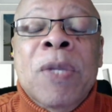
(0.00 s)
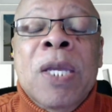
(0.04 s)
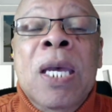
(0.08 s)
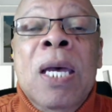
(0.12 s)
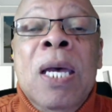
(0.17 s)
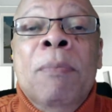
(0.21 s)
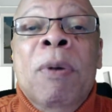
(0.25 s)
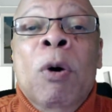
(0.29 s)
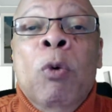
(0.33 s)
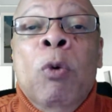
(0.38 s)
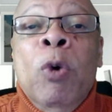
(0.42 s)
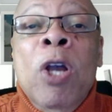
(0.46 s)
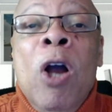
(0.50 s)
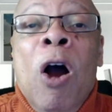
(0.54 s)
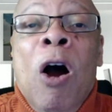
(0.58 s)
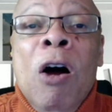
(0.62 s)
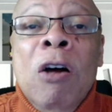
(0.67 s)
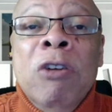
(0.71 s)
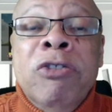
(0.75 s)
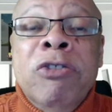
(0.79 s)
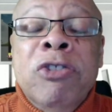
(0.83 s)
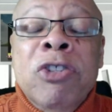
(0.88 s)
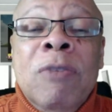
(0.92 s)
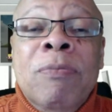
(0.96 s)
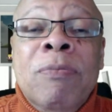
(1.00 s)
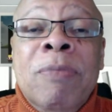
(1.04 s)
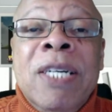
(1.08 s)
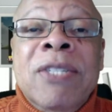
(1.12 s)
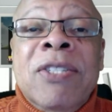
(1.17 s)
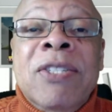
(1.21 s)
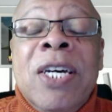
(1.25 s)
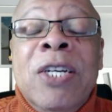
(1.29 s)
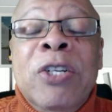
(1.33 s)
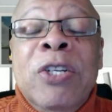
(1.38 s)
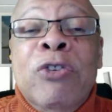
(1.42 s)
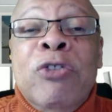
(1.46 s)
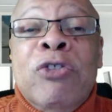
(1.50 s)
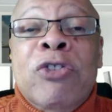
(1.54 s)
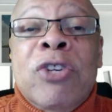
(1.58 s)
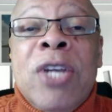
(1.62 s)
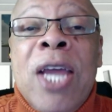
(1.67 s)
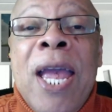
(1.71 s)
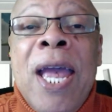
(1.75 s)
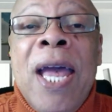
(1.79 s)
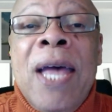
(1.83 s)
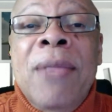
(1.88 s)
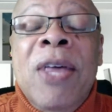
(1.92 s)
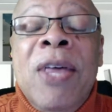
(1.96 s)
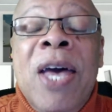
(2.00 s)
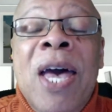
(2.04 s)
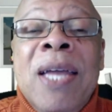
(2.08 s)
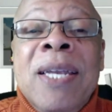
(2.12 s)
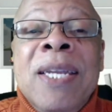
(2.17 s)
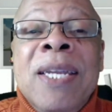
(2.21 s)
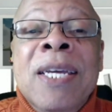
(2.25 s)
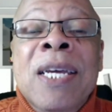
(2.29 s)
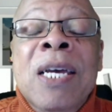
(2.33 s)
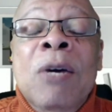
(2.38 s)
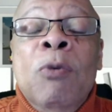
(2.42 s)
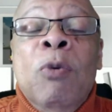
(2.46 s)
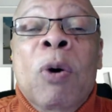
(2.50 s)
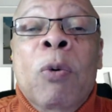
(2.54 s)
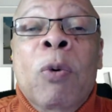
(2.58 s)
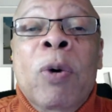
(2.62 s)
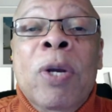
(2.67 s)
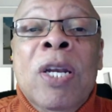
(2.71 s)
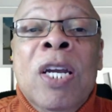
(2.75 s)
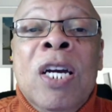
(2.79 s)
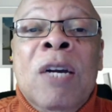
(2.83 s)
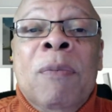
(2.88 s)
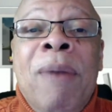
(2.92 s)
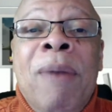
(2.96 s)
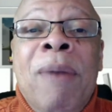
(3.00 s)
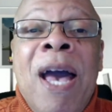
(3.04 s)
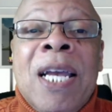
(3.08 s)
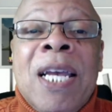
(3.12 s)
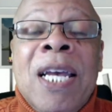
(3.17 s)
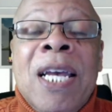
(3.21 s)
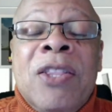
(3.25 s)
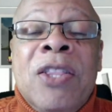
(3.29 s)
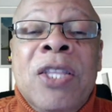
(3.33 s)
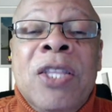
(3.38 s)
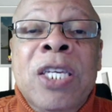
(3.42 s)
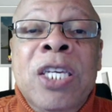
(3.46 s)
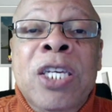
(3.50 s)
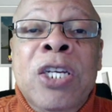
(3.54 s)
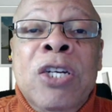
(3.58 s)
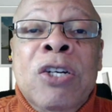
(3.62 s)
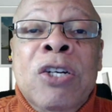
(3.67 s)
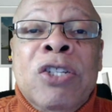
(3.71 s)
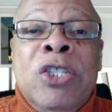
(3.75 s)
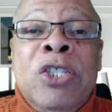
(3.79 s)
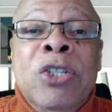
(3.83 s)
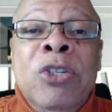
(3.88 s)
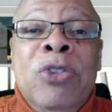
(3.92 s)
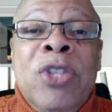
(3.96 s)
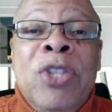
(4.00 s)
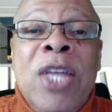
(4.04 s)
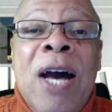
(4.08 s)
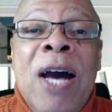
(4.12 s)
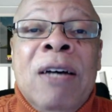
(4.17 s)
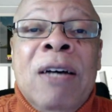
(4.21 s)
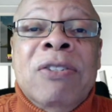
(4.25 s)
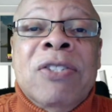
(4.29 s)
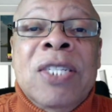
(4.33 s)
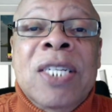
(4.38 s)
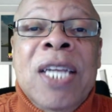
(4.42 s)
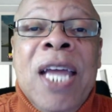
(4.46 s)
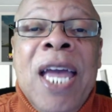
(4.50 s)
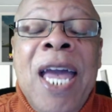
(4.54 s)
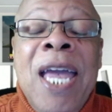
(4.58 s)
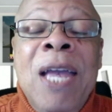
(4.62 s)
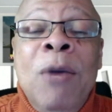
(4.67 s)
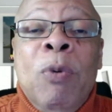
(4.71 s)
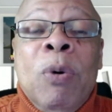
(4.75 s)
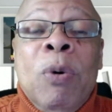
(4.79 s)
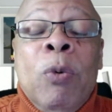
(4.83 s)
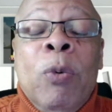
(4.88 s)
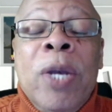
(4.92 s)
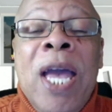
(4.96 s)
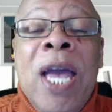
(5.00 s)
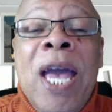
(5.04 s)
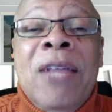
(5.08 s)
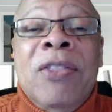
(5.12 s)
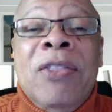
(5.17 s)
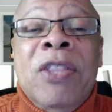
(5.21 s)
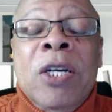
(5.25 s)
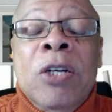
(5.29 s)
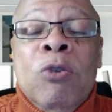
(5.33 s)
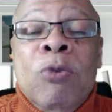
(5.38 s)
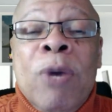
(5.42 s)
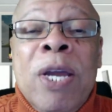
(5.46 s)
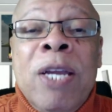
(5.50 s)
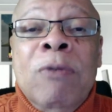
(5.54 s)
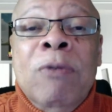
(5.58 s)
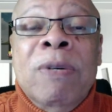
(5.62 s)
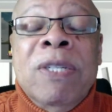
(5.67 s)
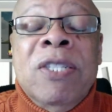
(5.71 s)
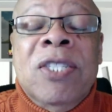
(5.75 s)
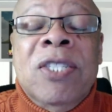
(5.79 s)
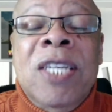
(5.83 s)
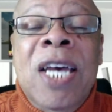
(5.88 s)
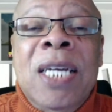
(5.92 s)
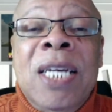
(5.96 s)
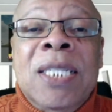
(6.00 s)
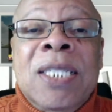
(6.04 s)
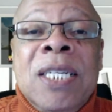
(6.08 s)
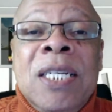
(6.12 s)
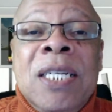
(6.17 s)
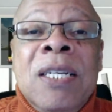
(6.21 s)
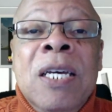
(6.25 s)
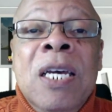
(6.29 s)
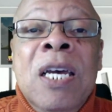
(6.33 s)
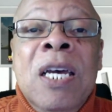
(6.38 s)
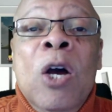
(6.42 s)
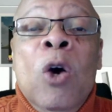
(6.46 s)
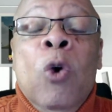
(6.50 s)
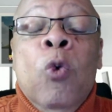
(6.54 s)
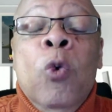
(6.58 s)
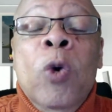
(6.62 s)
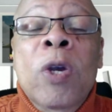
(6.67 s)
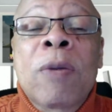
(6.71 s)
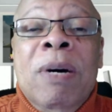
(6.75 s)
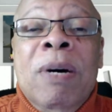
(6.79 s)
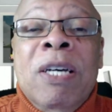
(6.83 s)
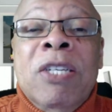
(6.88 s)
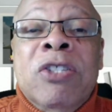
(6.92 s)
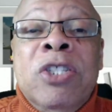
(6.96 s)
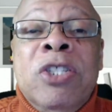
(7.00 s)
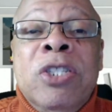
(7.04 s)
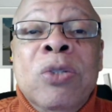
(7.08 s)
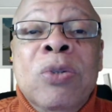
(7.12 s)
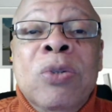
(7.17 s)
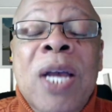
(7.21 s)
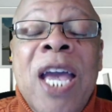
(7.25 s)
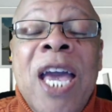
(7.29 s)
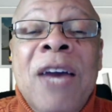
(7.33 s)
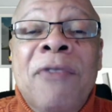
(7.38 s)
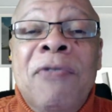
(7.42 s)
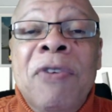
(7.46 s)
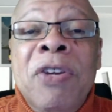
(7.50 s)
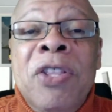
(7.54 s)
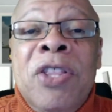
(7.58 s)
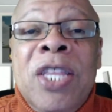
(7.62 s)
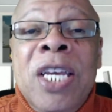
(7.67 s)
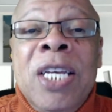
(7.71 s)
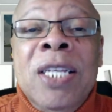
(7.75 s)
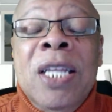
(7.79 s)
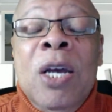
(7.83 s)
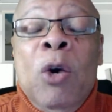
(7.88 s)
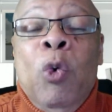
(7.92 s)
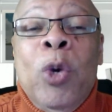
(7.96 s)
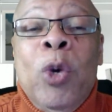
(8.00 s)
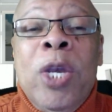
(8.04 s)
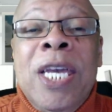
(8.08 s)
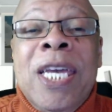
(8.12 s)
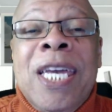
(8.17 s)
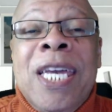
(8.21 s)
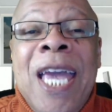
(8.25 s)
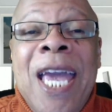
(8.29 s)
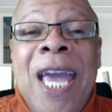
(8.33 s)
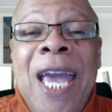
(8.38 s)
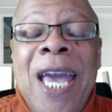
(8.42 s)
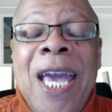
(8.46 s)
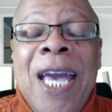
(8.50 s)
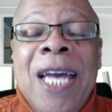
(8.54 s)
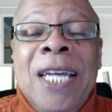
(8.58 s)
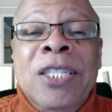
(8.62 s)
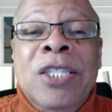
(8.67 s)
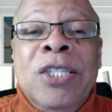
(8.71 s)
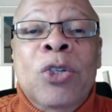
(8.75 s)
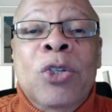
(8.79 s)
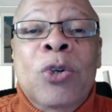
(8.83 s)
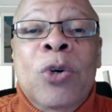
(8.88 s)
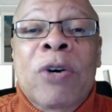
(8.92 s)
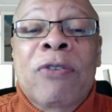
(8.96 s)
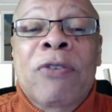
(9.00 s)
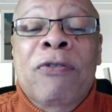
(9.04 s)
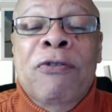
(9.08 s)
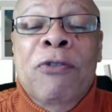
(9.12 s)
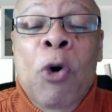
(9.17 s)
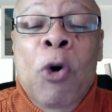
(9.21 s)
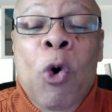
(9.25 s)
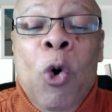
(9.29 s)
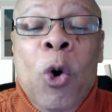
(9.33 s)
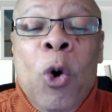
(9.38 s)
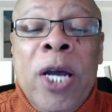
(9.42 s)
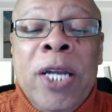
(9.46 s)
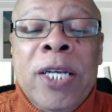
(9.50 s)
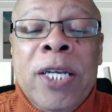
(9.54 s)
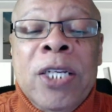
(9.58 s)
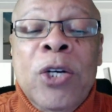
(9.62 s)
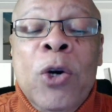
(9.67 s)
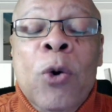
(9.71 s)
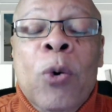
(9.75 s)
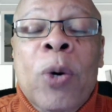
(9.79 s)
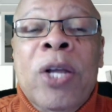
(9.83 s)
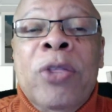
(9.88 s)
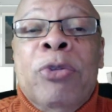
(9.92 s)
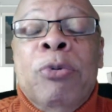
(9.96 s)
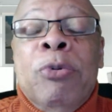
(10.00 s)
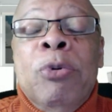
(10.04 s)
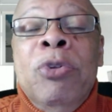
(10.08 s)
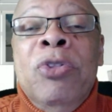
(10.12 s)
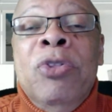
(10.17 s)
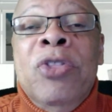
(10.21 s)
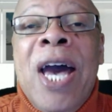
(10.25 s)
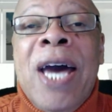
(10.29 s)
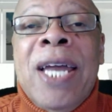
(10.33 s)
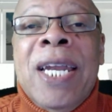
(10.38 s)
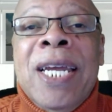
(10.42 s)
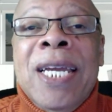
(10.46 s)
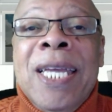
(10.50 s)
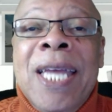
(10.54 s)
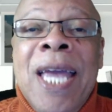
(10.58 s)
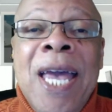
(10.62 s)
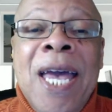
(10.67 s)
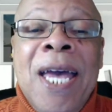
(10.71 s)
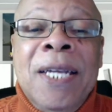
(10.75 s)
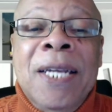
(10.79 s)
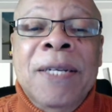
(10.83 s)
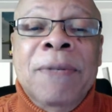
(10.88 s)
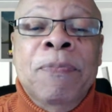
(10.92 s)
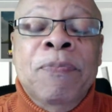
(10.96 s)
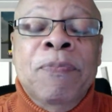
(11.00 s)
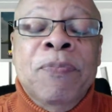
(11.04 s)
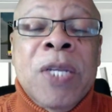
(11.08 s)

But we also must understand that when we look back at the year 2008, when we had the Great Recession, we must do everything that we can to avoid going through that again.